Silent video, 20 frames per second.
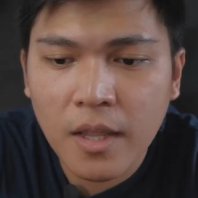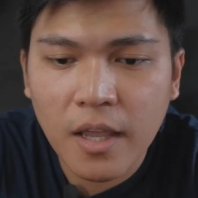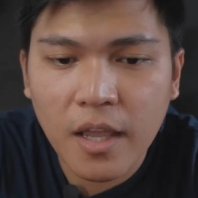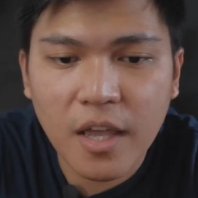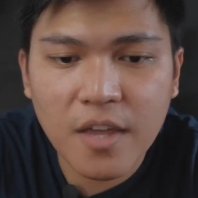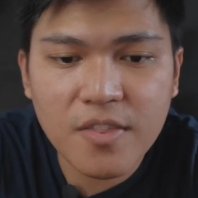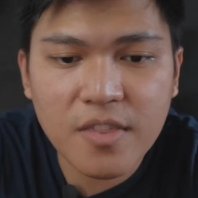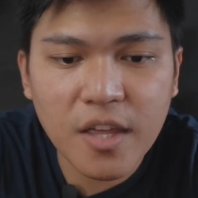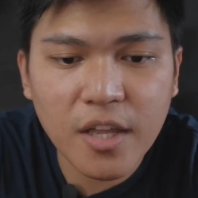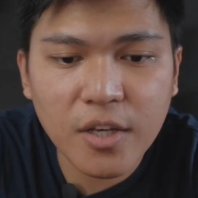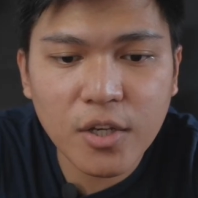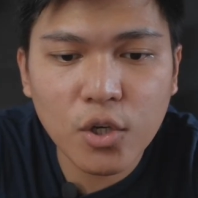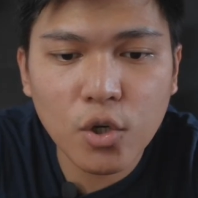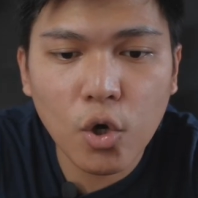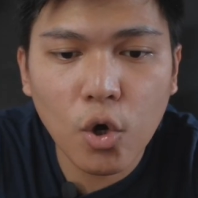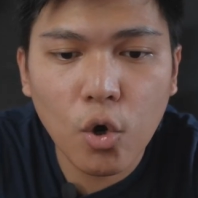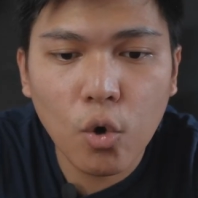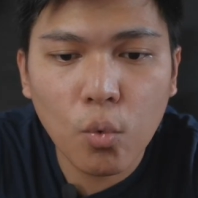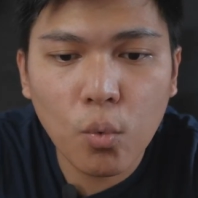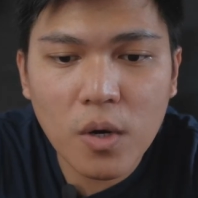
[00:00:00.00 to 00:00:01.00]
And
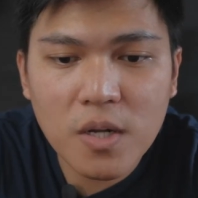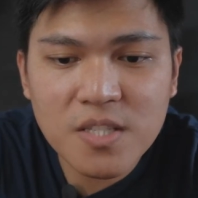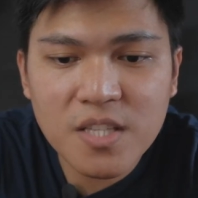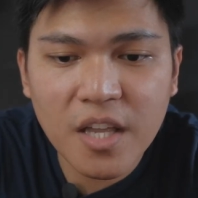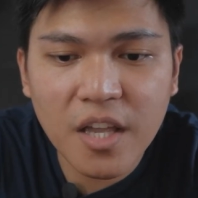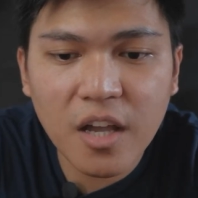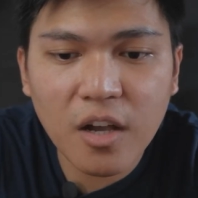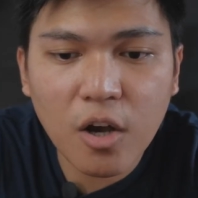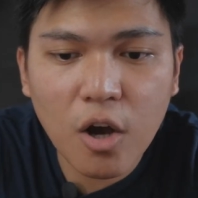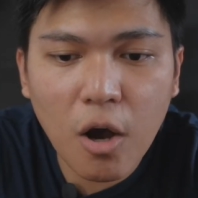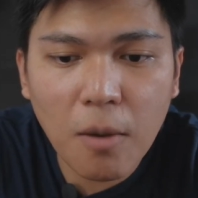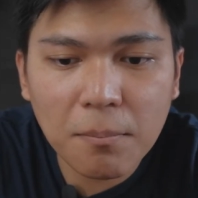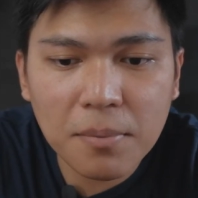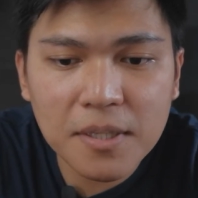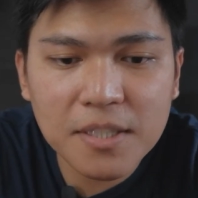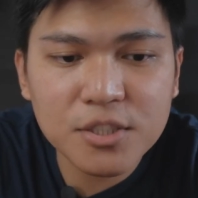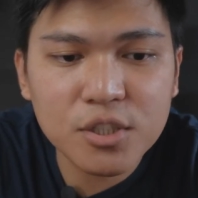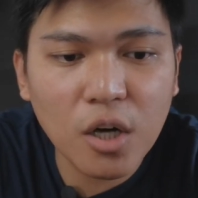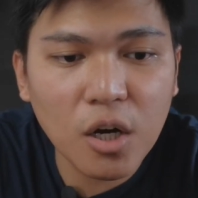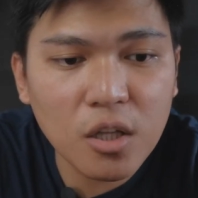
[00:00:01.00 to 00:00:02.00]
then once I
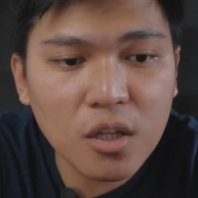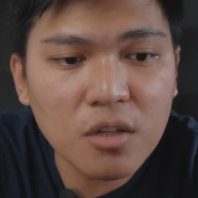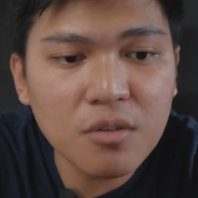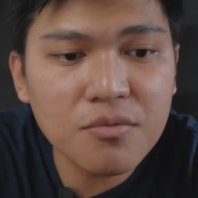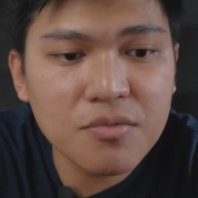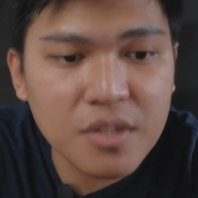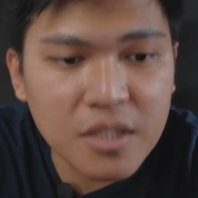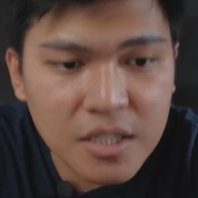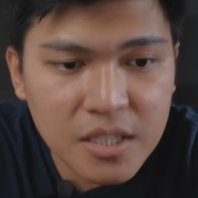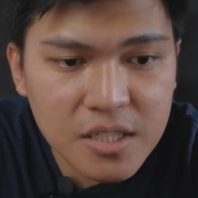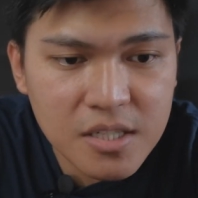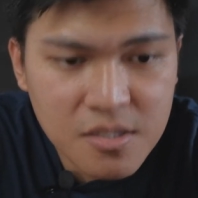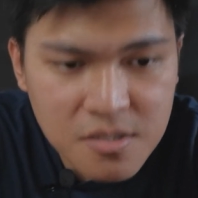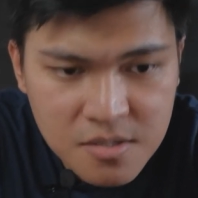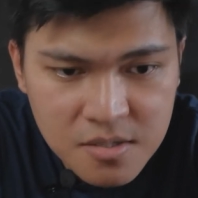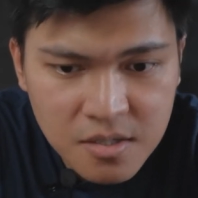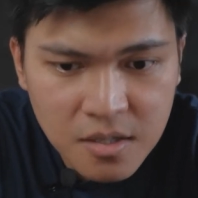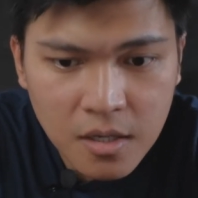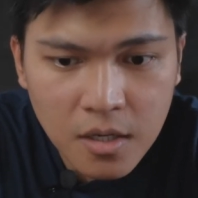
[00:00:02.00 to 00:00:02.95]
accomplish all of these,